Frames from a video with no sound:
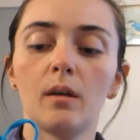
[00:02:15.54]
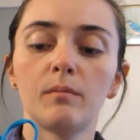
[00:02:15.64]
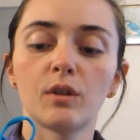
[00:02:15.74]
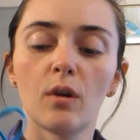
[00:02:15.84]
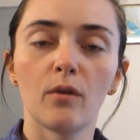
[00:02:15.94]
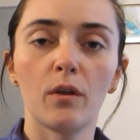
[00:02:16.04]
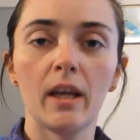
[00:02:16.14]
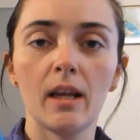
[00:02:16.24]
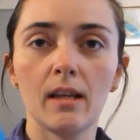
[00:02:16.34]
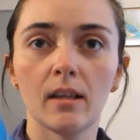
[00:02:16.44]
So I've got
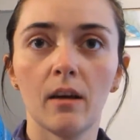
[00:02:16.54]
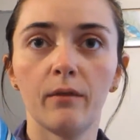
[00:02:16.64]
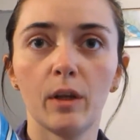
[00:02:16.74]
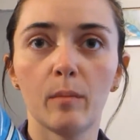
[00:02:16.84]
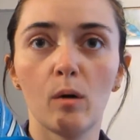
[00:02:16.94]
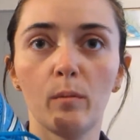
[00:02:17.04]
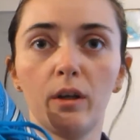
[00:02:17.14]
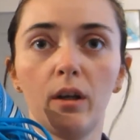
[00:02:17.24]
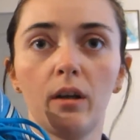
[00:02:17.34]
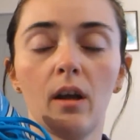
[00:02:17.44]
these for the
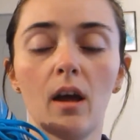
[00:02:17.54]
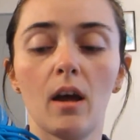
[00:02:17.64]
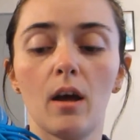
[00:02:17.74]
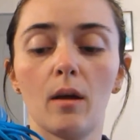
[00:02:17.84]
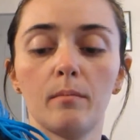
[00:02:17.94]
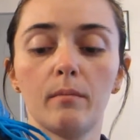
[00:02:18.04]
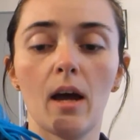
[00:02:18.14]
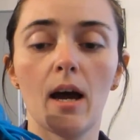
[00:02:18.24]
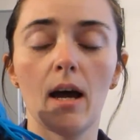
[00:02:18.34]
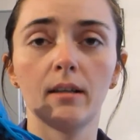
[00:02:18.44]
moment, and
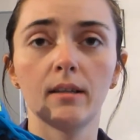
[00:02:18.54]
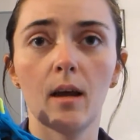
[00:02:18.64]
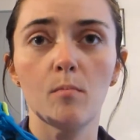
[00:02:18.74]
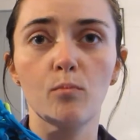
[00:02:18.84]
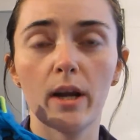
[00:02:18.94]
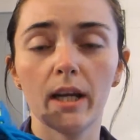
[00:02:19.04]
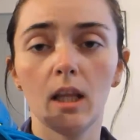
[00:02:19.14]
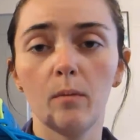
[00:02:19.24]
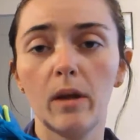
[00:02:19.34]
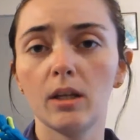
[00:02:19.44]
I'm breaking
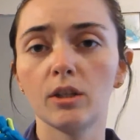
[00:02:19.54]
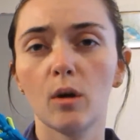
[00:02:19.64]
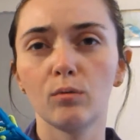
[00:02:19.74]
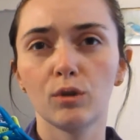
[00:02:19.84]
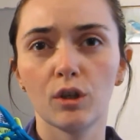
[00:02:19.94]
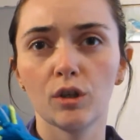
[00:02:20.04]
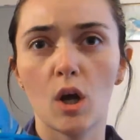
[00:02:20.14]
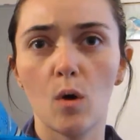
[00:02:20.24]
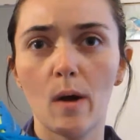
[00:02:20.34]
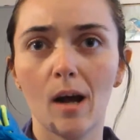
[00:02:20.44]
them in. Don't just
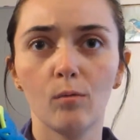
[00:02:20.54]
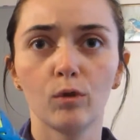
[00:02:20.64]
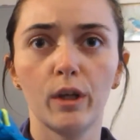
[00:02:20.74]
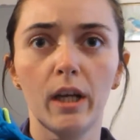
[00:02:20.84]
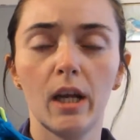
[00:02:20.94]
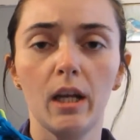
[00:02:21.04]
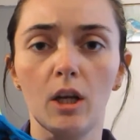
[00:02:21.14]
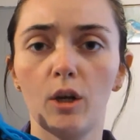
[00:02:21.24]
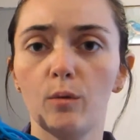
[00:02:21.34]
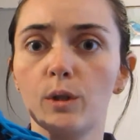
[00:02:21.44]
go out running in a
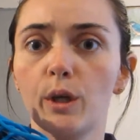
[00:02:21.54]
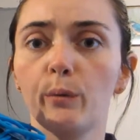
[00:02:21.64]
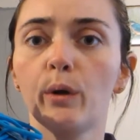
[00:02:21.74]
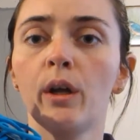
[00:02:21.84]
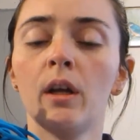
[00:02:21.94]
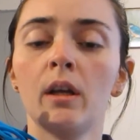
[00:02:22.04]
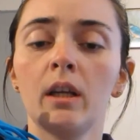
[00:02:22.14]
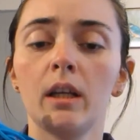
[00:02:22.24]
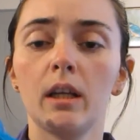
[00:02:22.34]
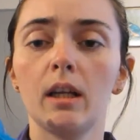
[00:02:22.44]
new shoe,
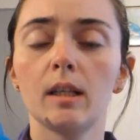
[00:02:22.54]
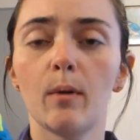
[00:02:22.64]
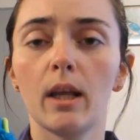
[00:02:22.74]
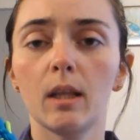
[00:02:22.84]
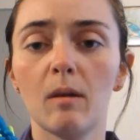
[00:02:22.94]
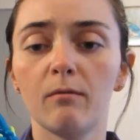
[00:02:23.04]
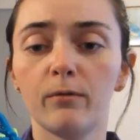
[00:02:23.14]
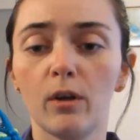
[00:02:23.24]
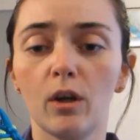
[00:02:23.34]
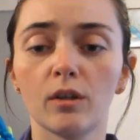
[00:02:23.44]
you need to break them in
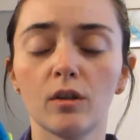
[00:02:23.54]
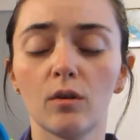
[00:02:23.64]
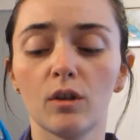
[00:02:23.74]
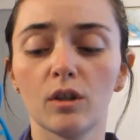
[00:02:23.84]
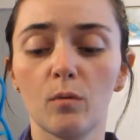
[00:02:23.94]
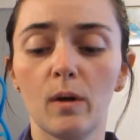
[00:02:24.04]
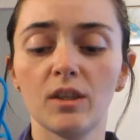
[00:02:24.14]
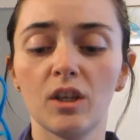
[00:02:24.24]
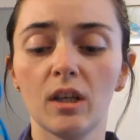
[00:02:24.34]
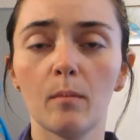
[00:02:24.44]
first, because otherwise
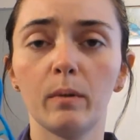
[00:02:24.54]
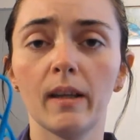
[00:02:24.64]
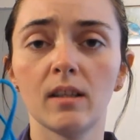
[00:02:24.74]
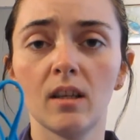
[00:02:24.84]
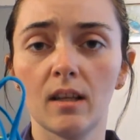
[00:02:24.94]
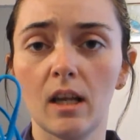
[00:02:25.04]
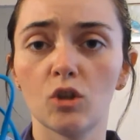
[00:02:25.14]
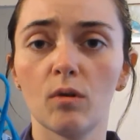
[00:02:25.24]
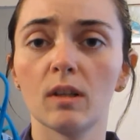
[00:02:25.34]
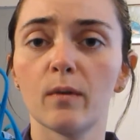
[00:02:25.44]
you can get blisters and
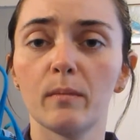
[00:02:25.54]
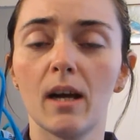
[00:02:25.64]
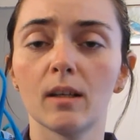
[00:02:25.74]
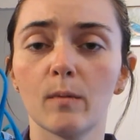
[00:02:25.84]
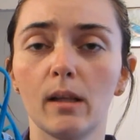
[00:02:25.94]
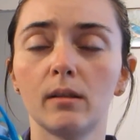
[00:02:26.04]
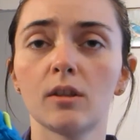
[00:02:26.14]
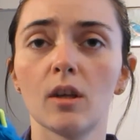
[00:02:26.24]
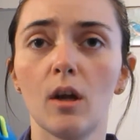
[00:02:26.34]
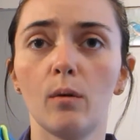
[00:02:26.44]
injuries from that as well.
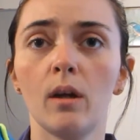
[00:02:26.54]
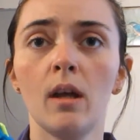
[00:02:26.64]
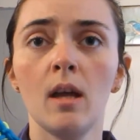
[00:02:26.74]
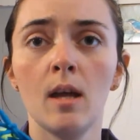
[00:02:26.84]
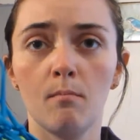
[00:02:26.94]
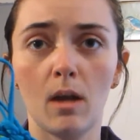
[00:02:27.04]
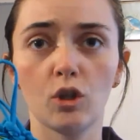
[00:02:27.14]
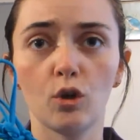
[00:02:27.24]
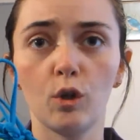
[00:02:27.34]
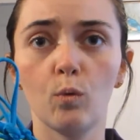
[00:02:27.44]
So make
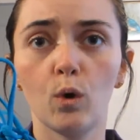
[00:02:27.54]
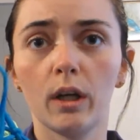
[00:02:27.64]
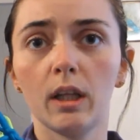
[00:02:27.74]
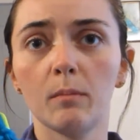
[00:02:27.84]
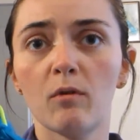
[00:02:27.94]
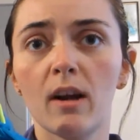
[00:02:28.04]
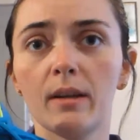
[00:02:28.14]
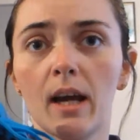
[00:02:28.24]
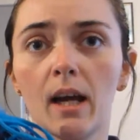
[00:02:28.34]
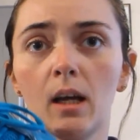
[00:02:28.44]
sure you're walking them around
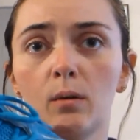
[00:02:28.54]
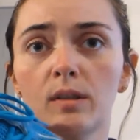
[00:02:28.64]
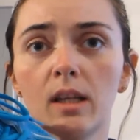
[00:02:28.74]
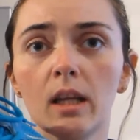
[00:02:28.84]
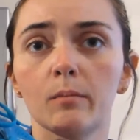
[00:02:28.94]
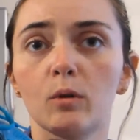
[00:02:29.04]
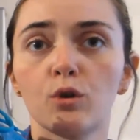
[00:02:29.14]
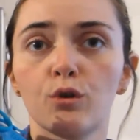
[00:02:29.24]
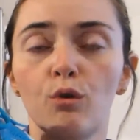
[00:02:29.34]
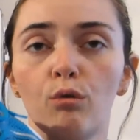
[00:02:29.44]
the house, take them on
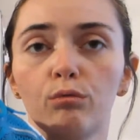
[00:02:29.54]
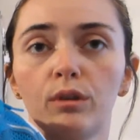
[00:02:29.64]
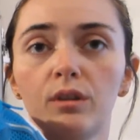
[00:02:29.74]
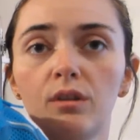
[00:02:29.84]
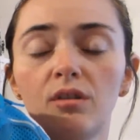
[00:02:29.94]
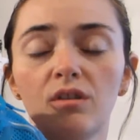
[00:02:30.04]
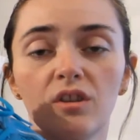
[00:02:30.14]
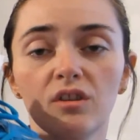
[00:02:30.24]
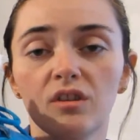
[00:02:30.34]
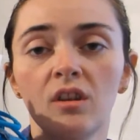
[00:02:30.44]
short runs,
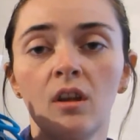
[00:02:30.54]
just